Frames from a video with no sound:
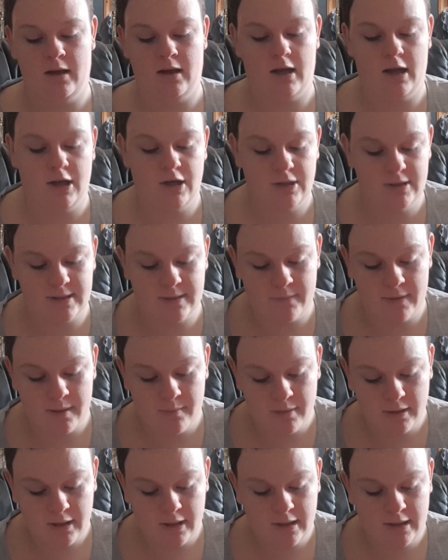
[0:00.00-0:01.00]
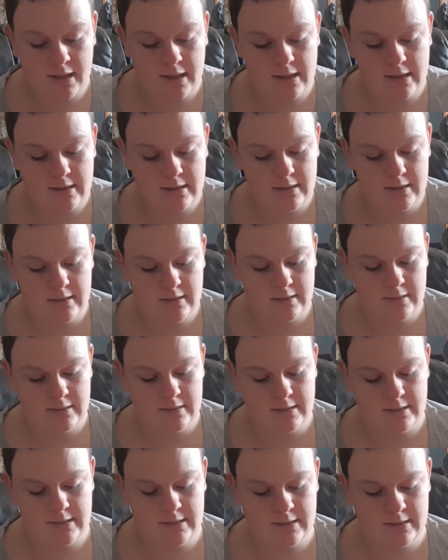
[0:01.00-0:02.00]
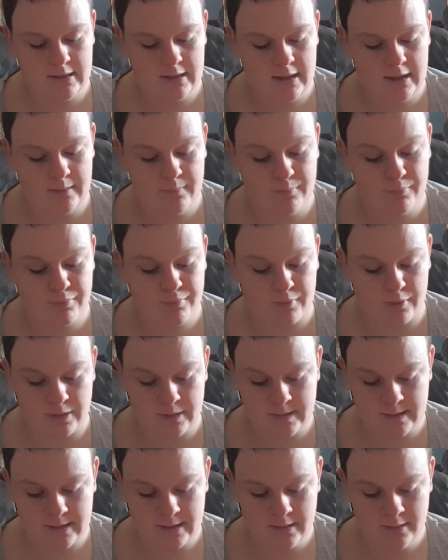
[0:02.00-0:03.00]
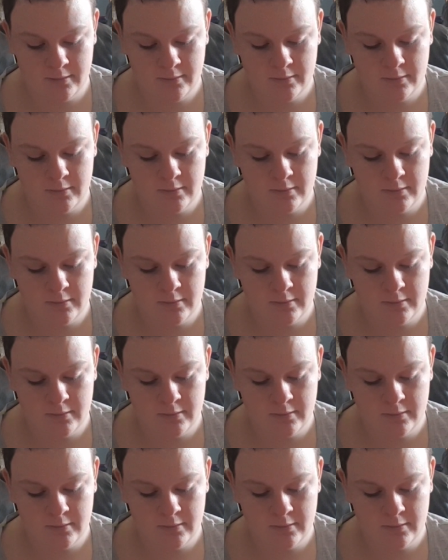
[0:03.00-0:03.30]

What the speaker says: I use the Maybelline City Bronzer